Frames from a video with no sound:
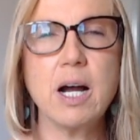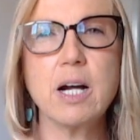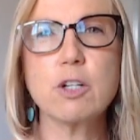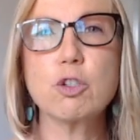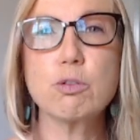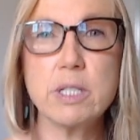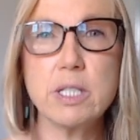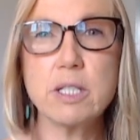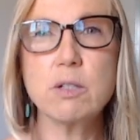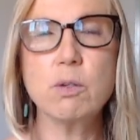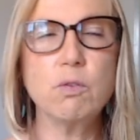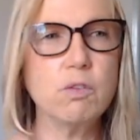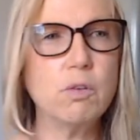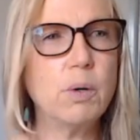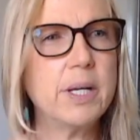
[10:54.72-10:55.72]

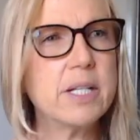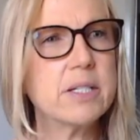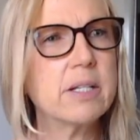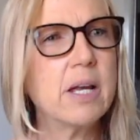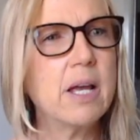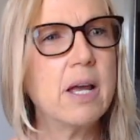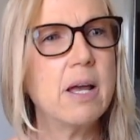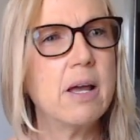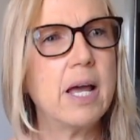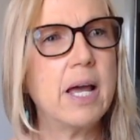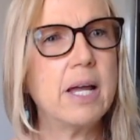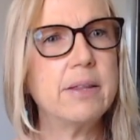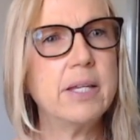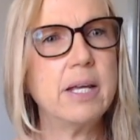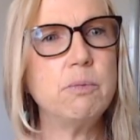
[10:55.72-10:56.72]
critical voice.
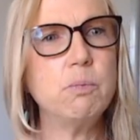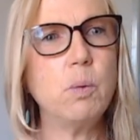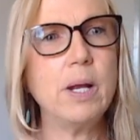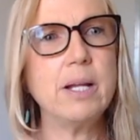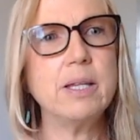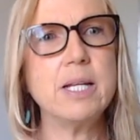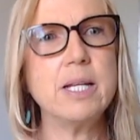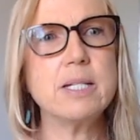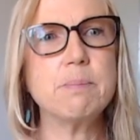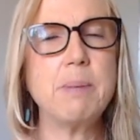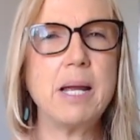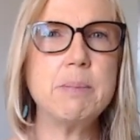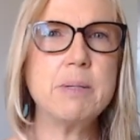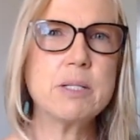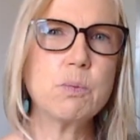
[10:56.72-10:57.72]
And then when these
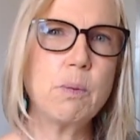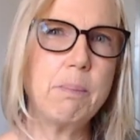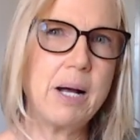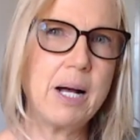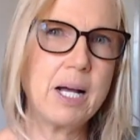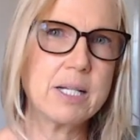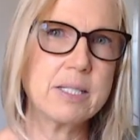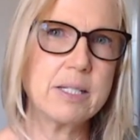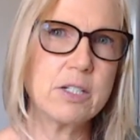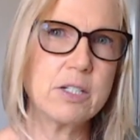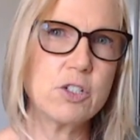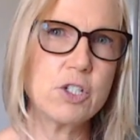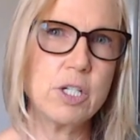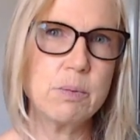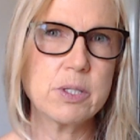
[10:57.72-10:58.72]
babies were passing
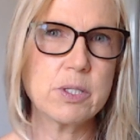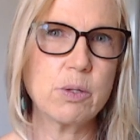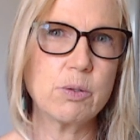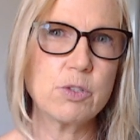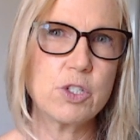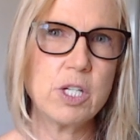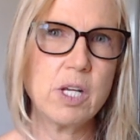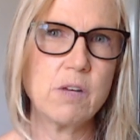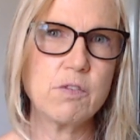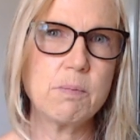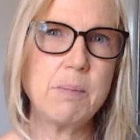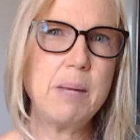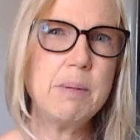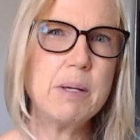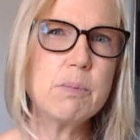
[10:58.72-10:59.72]
and she was on
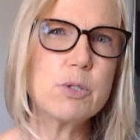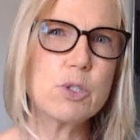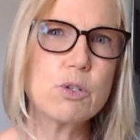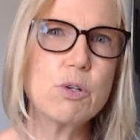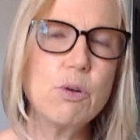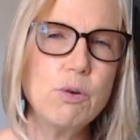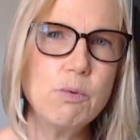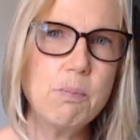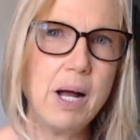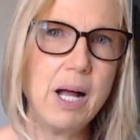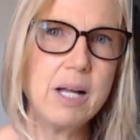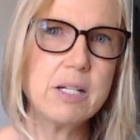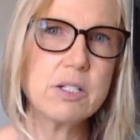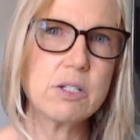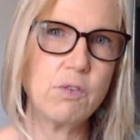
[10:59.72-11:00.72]
shift, maybe it was too
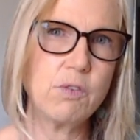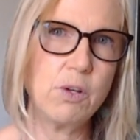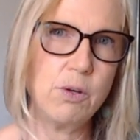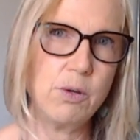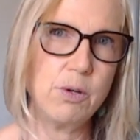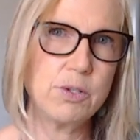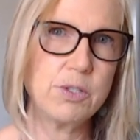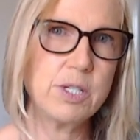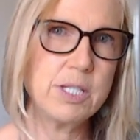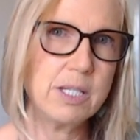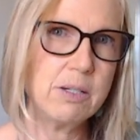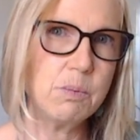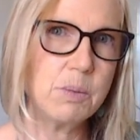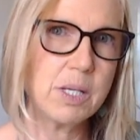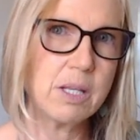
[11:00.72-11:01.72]
much for her to
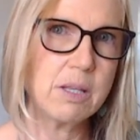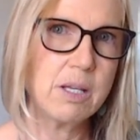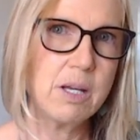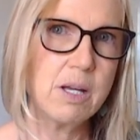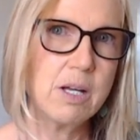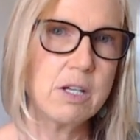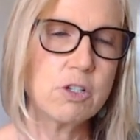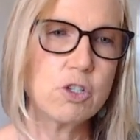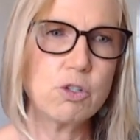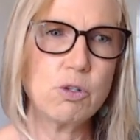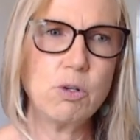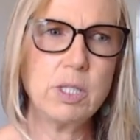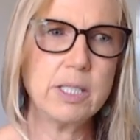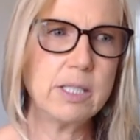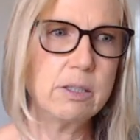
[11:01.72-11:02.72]
deal with.
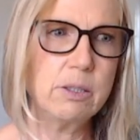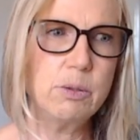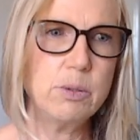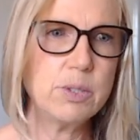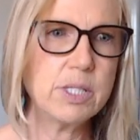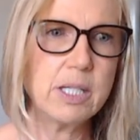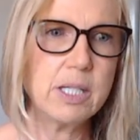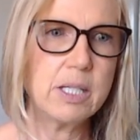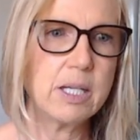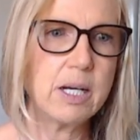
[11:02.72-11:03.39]
Surely losing